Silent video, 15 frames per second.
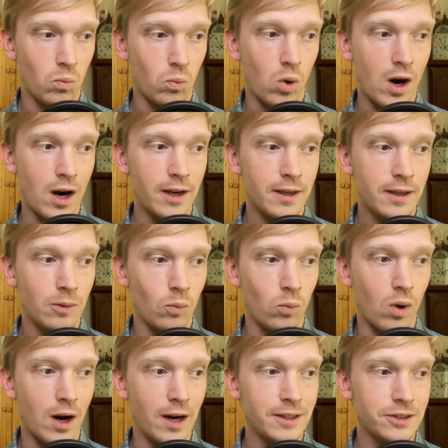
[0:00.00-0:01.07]
why
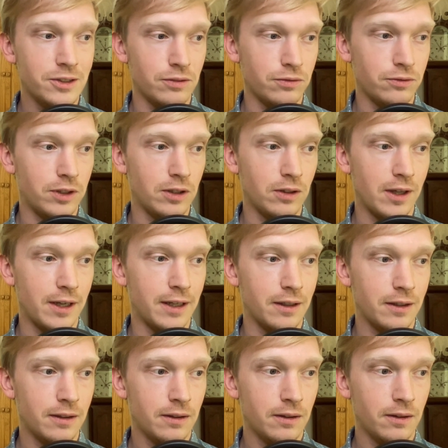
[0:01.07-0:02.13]
why does it feel
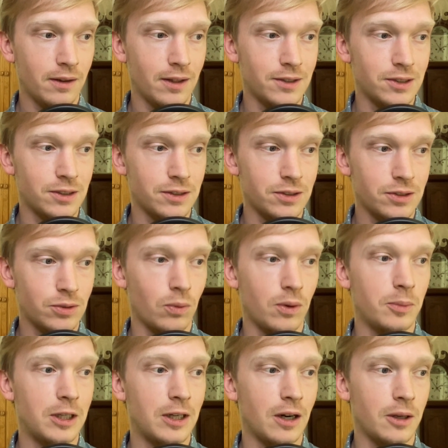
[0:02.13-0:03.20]
like this is
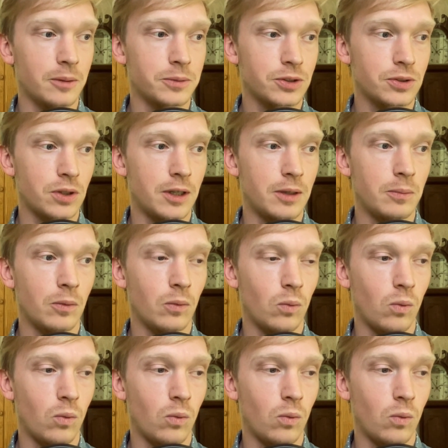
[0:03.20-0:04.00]
swimming upstream?